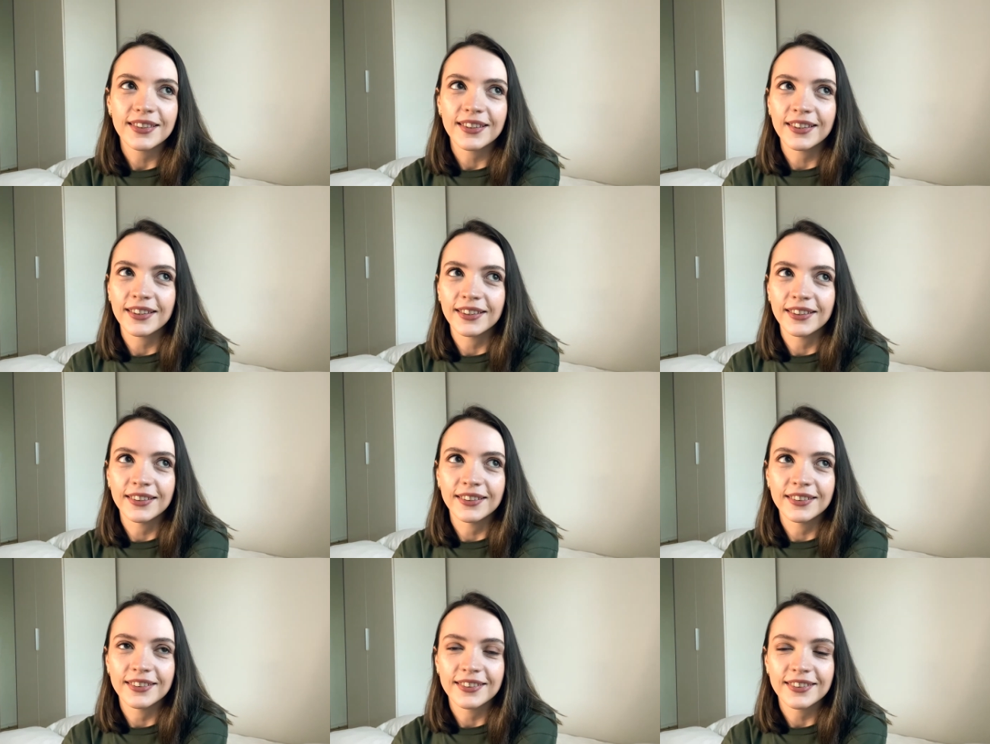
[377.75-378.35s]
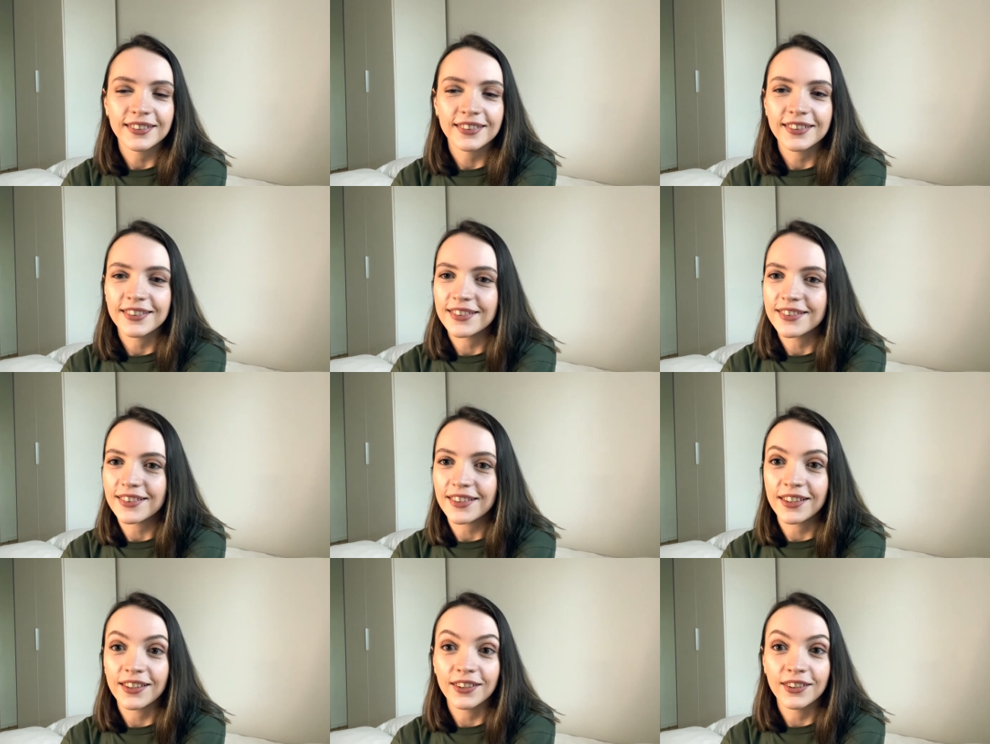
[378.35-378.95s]
and
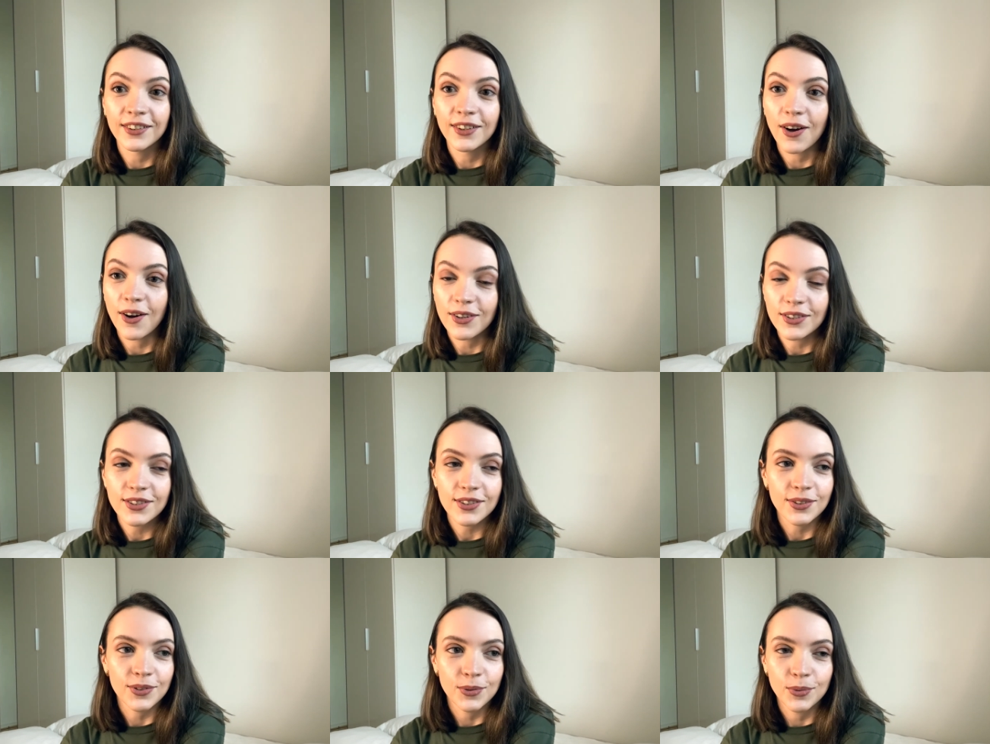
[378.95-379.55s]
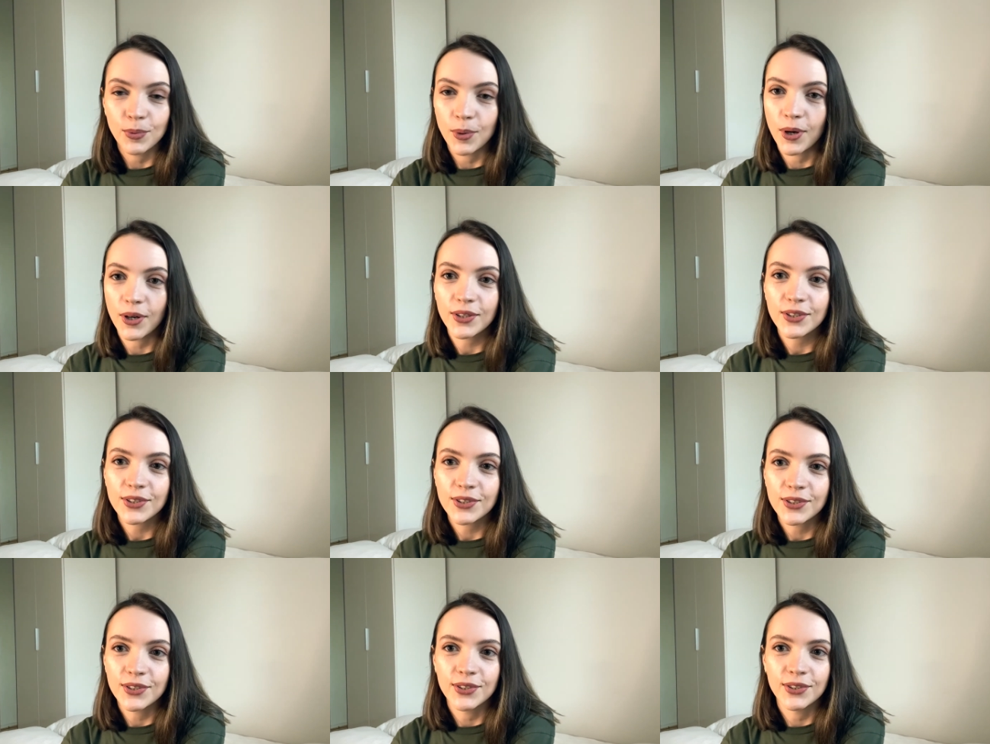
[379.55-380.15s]
it's a lot of work
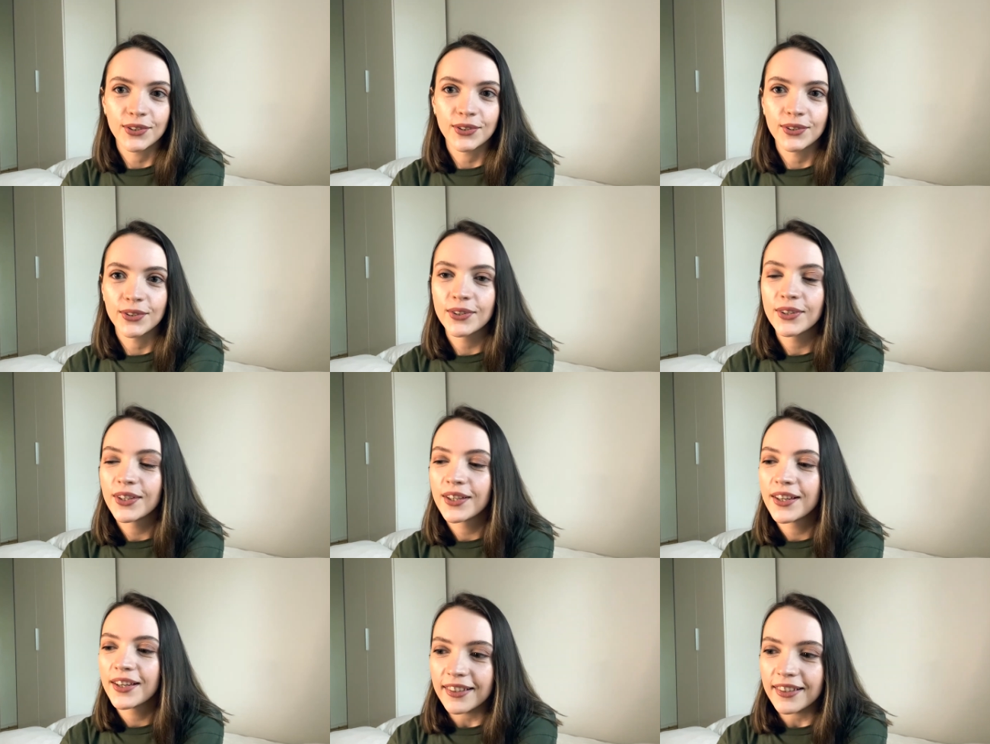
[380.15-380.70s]
to do,